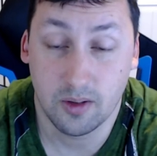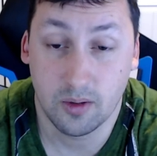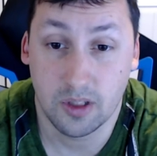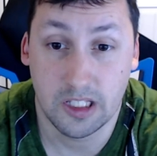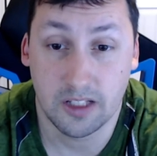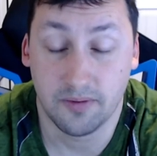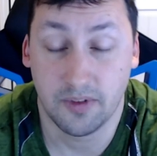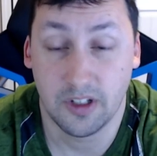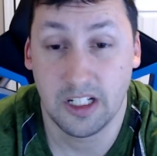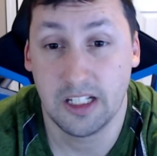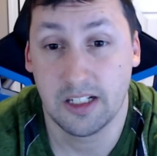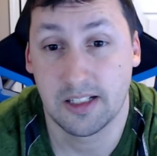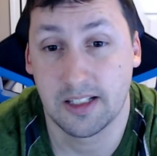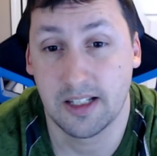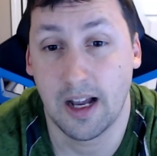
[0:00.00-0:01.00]
with the
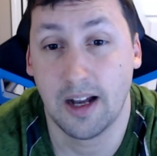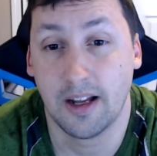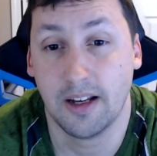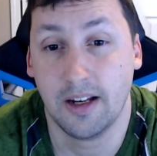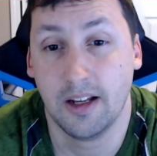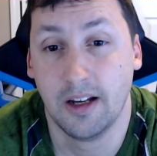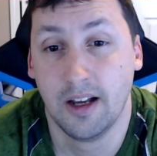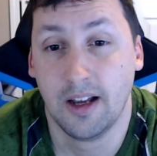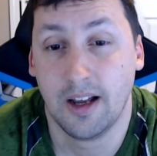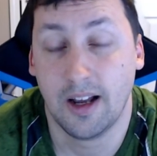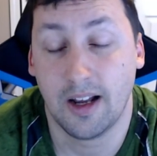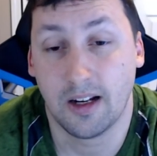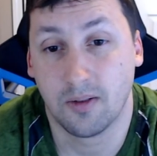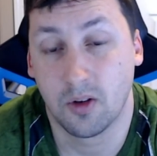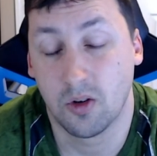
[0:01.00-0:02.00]
NVIDIA side,
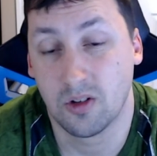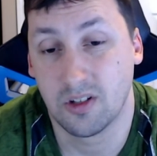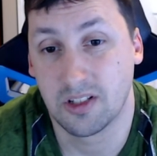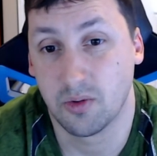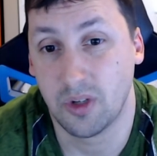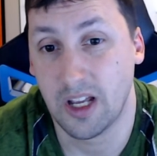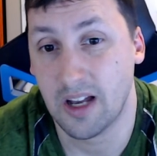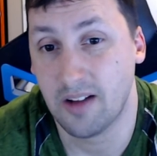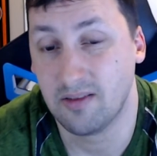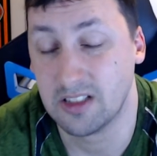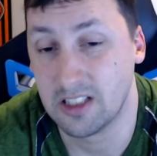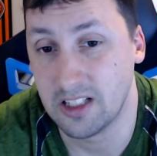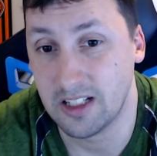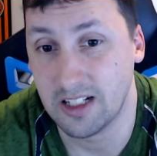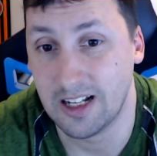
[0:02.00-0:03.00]
and of course, we haven't
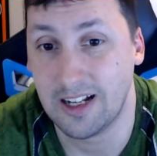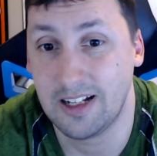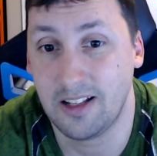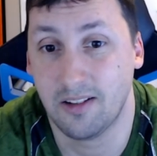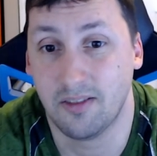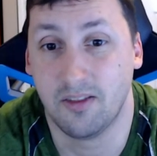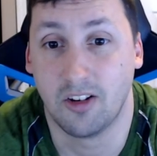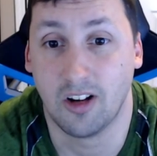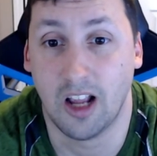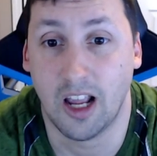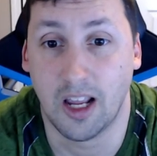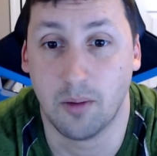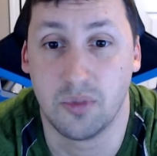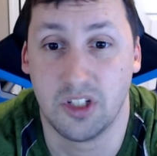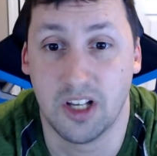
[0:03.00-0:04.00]
seen any of their
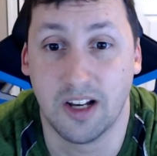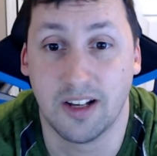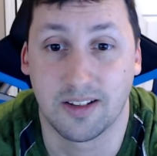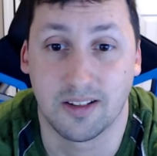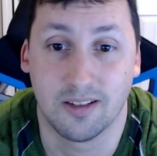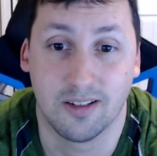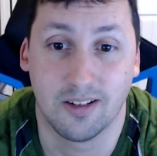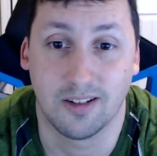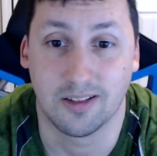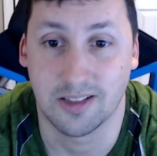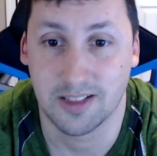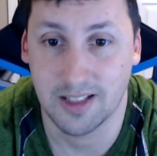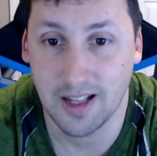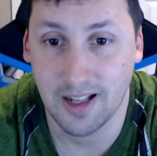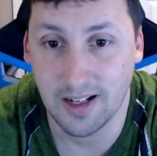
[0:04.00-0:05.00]
games yet on
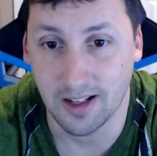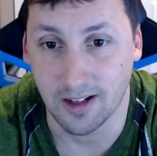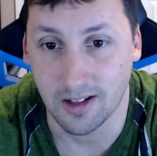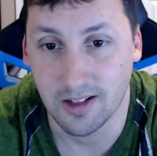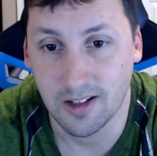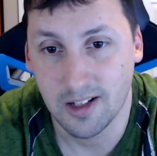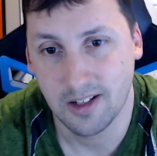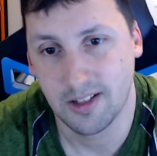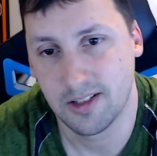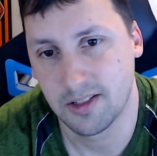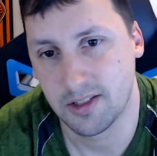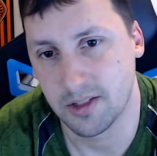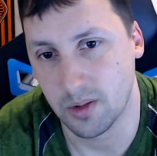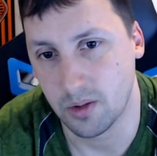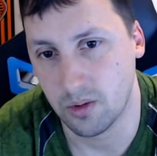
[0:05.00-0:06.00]
Stadia,
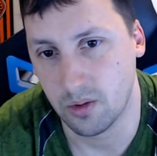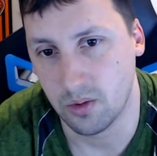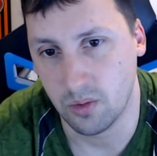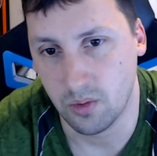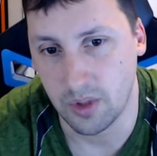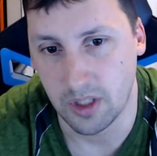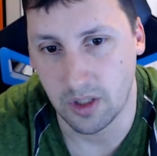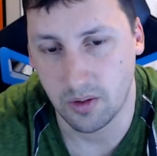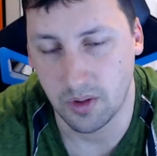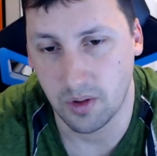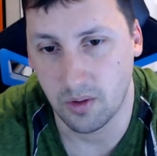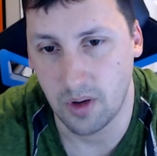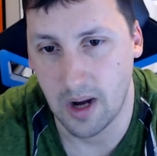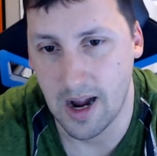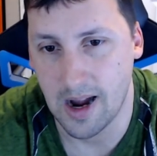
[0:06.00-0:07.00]
so we don't
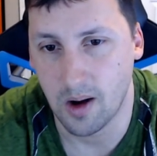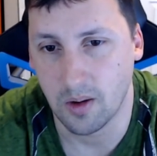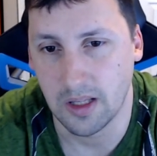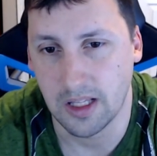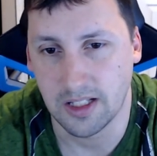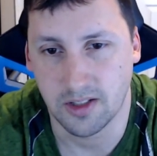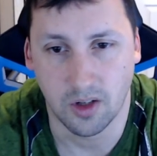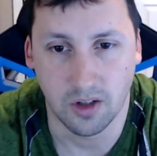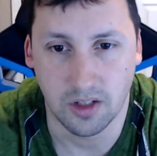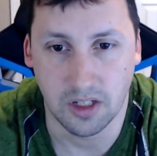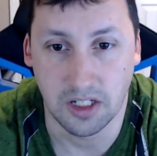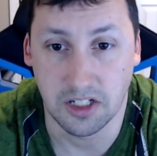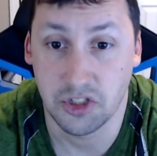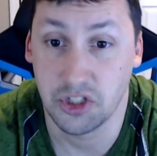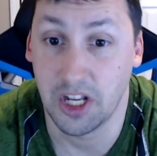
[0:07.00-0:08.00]
know how that's all going
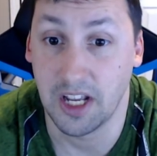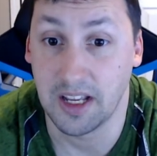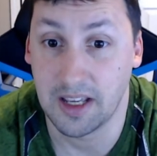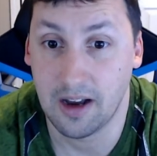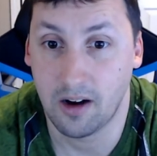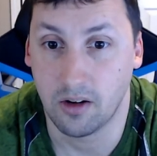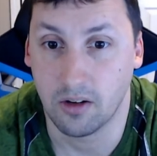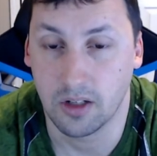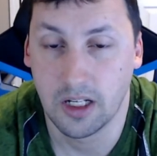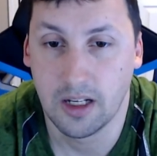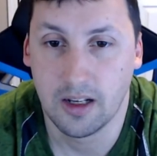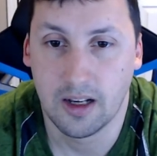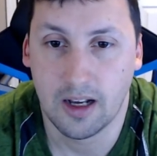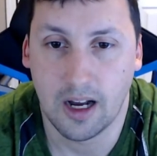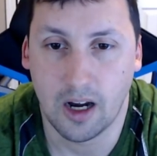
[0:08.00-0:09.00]
to shake out.
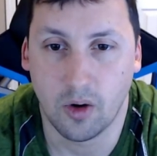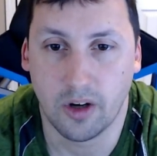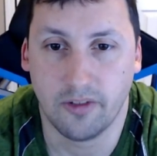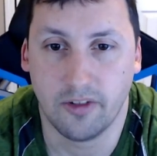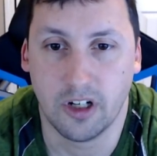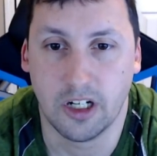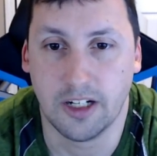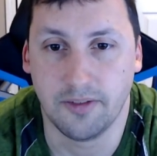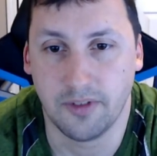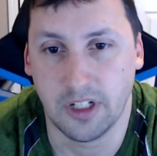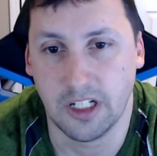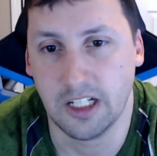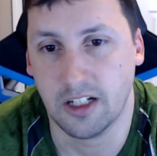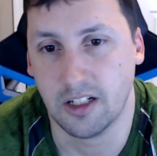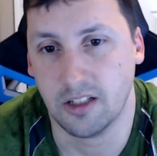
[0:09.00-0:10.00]
However,
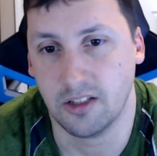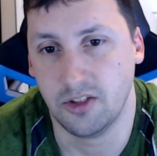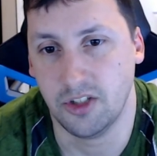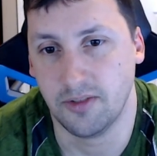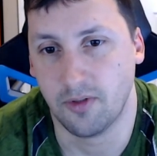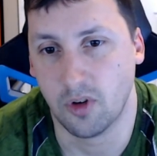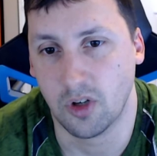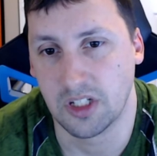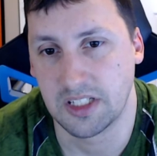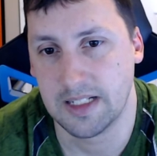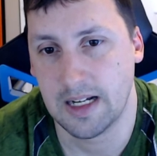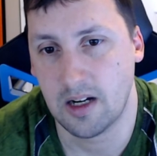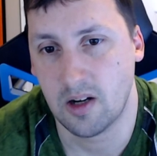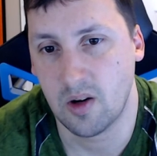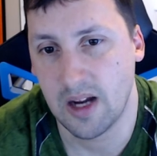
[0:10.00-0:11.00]
NVIDIA GeForce
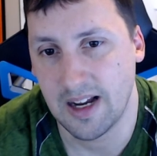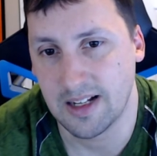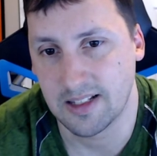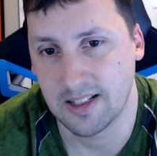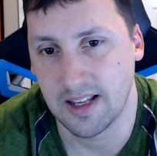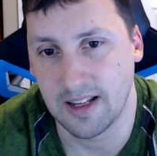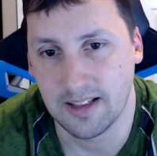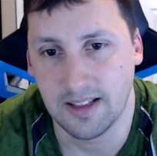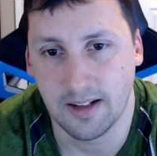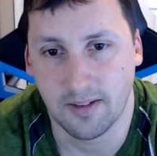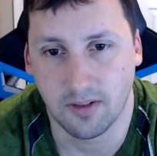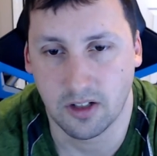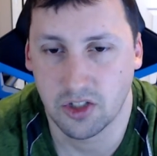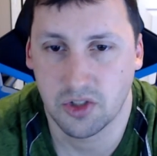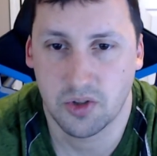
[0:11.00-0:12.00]
Now has a
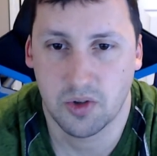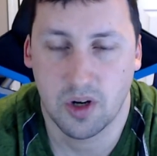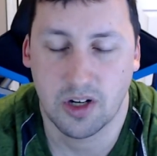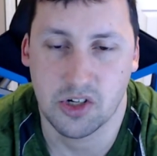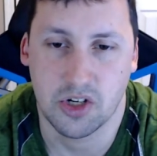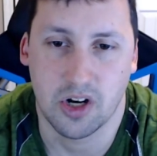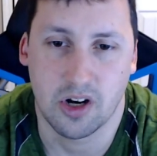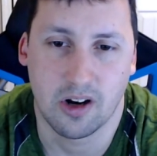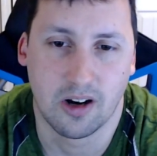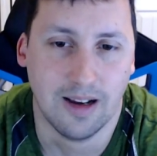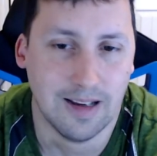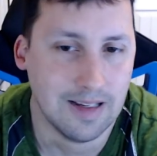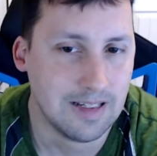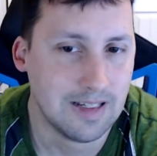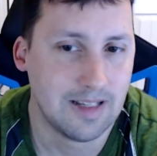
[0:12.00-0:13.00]
different structure,
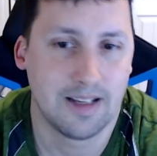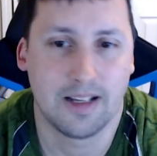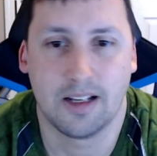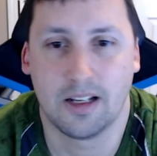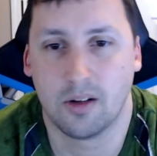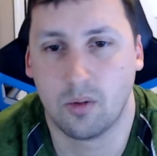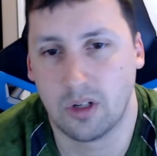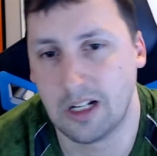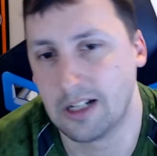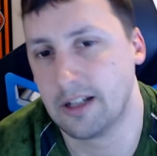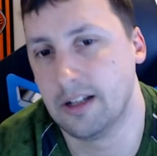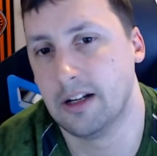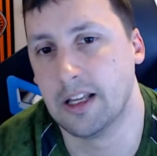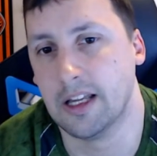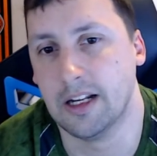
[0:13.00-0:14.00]
and we're not going
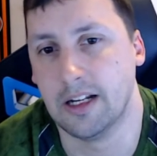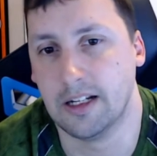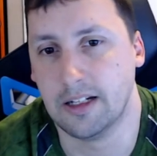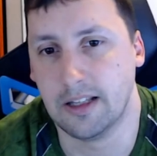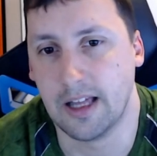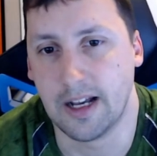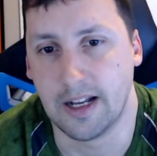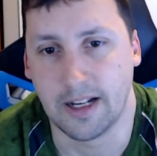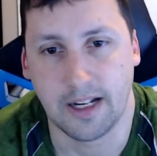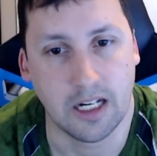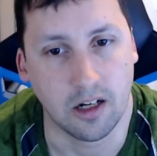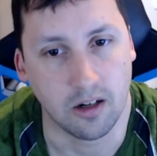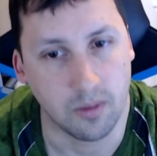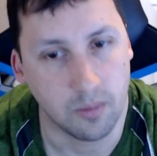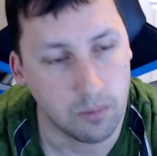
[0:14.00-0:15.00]
to get into that
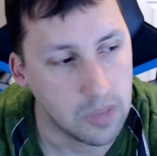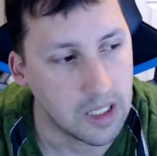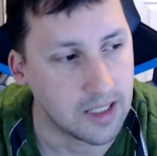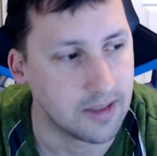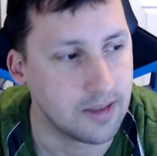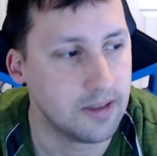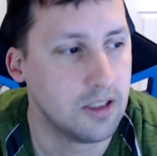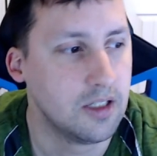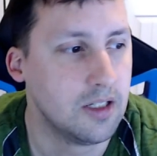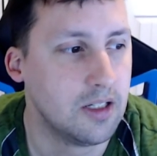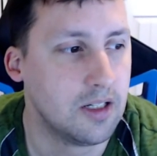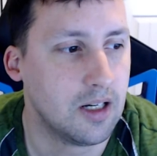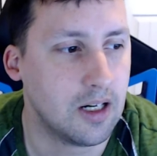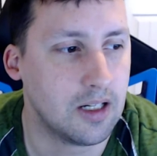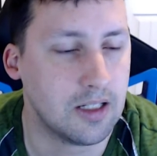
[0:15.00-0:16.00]
here, but
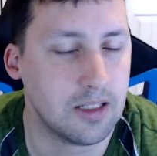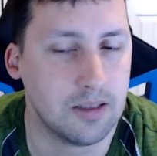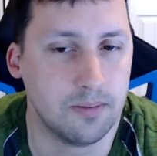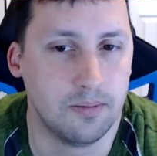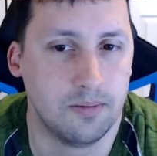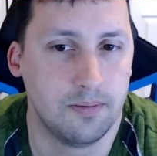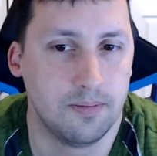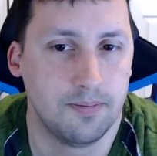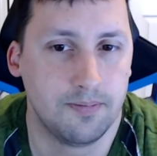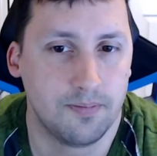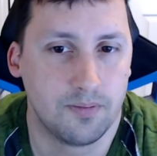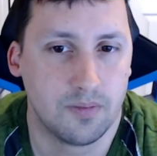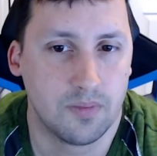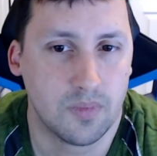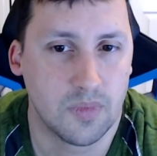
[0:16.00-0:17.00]
um,
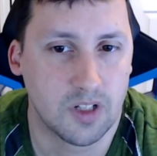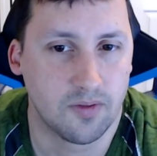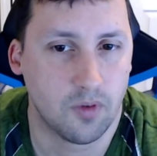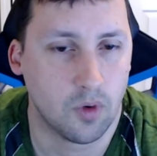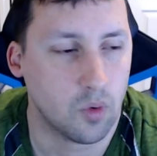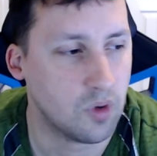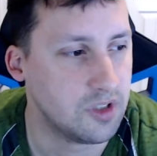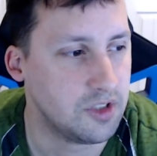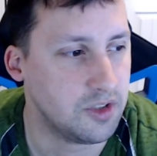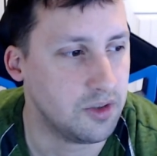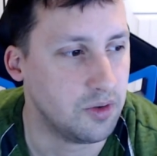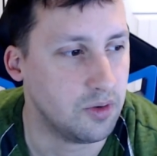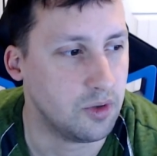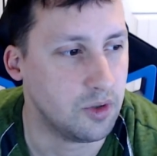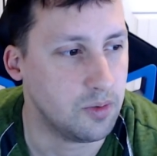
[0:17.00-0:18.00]
look forward to
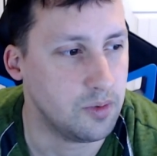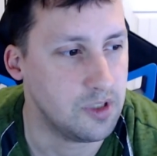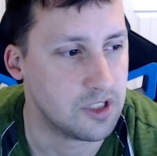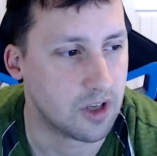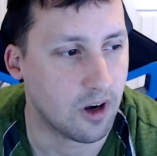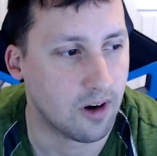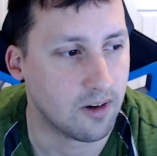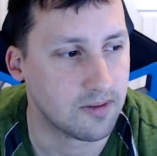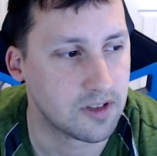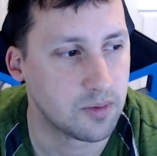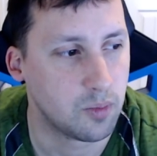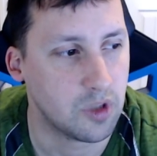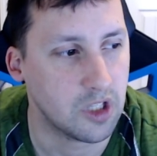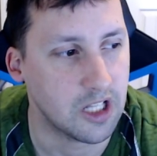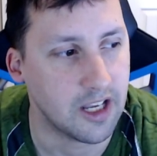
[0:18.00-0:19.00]
Ubisoft's
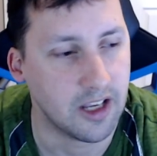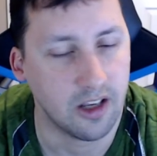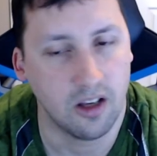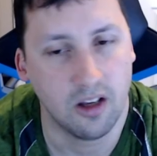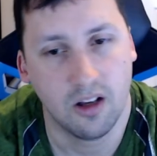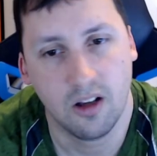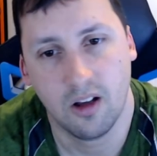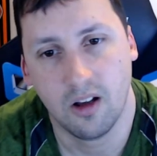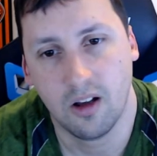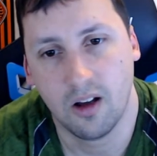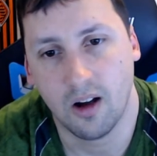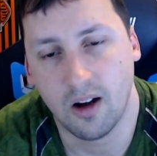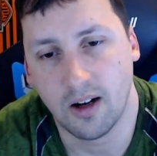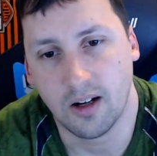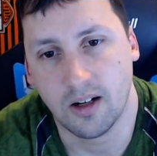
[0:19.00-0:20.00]
play
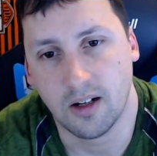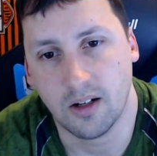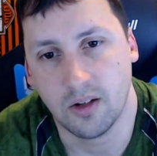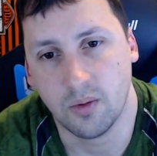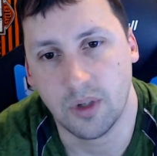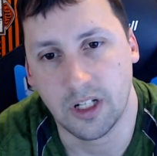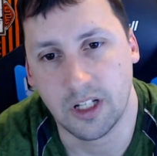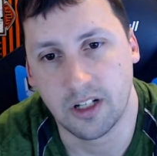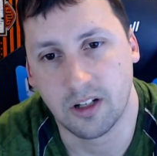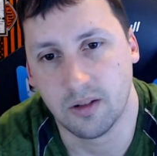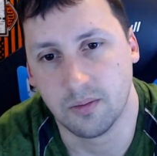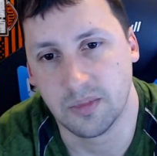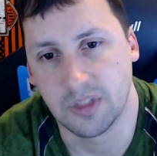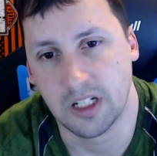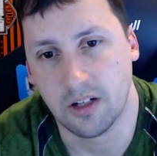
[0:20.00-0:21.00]
uh, when it
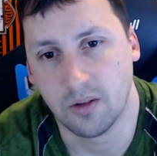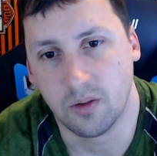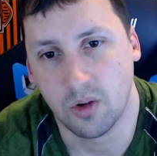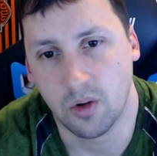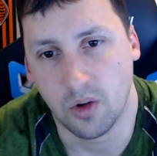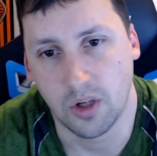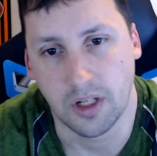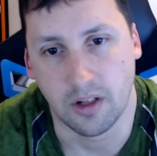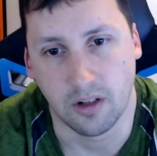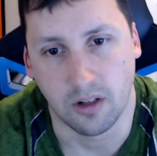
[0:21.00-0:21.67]
comes out on